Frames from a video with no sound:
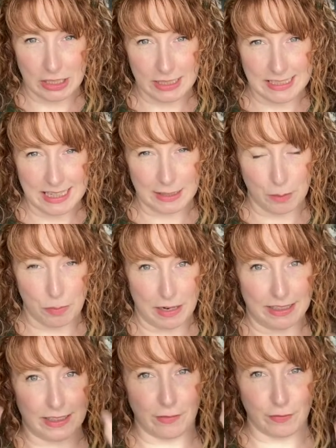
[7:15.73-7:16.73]
to take a
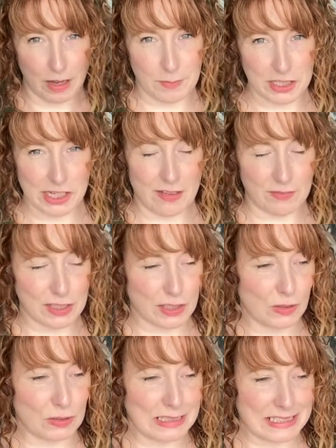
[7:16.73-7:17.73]
break. Farmer Jeff has
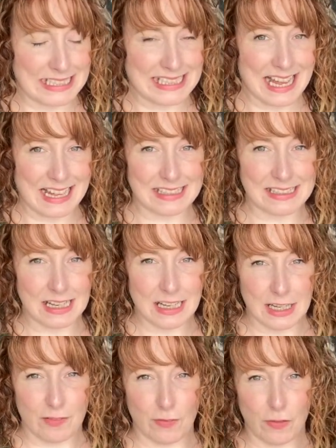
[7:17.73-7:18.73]
called and he's asked
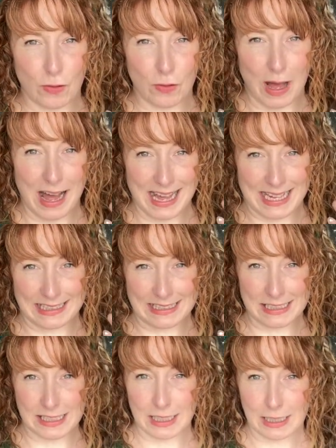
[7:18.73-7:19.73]
for a
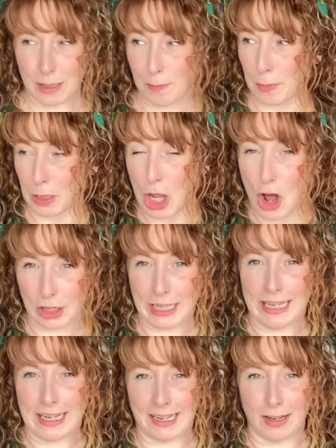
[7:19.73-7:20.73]
hand
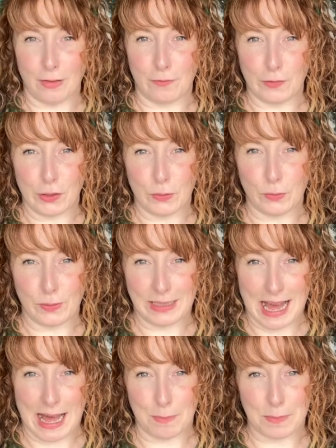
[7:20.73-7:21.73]
blocking a few
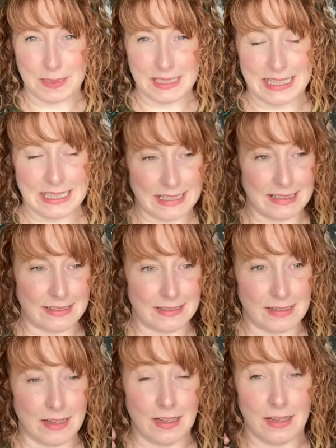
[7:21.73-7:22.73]
gaps
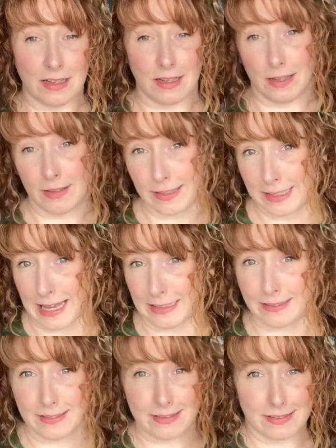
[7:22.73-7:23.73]
in the
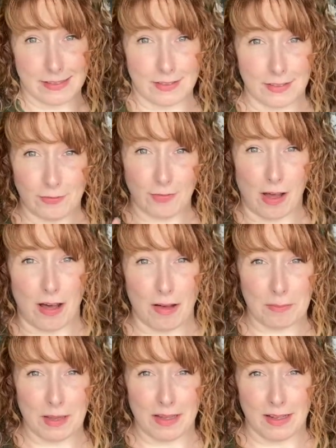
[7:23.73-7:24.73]
gates and the
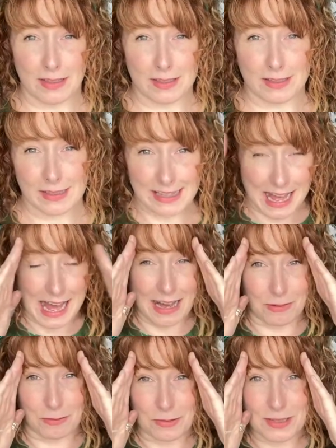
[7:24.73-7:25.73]
farm so the
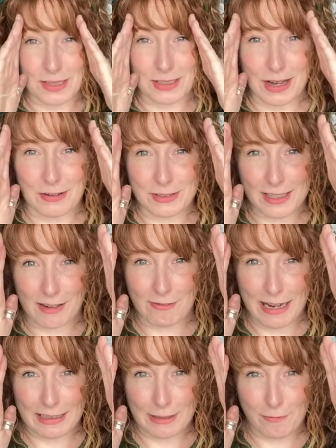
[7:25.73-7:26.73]
cows go
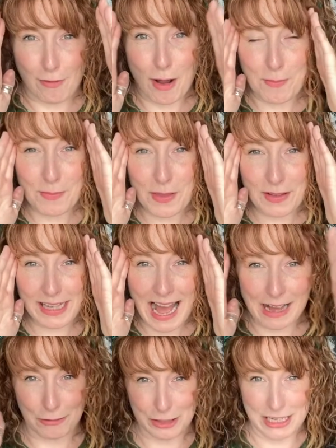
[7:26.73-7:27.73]
directly from the
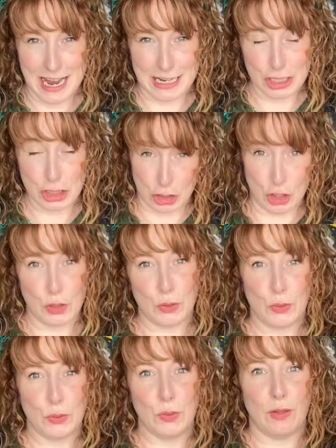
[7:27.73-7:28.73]
cowshed
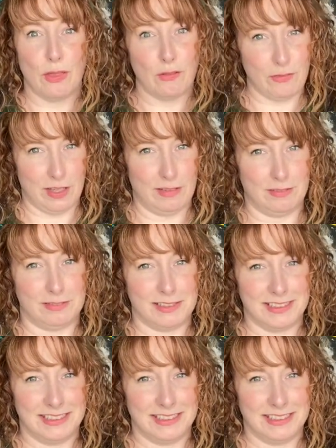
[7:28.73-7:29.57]
to the field.